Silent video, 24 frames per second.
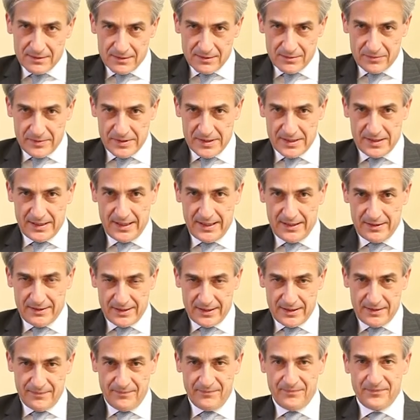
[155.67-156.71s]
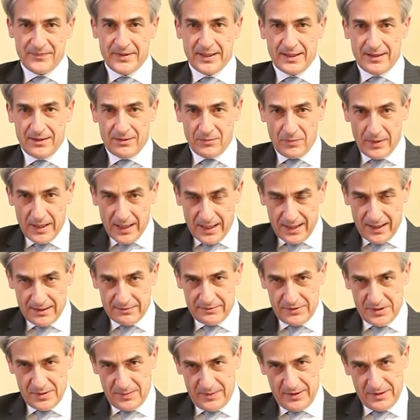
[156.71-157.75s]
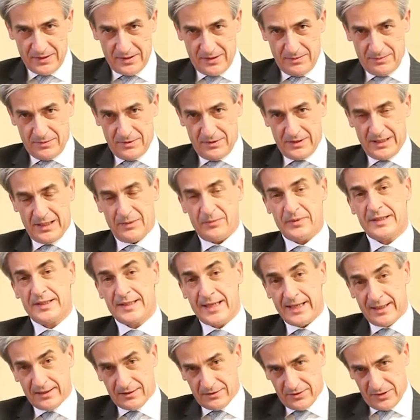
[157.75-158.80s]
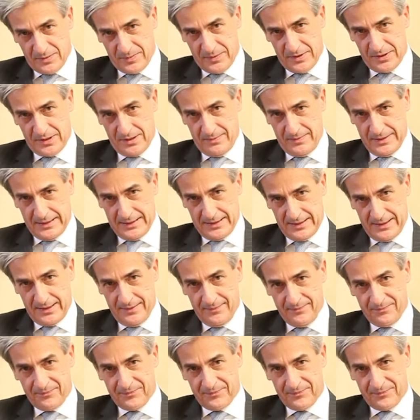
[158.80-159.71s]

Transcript: we stay there, we are responsible, and we take the responsibility,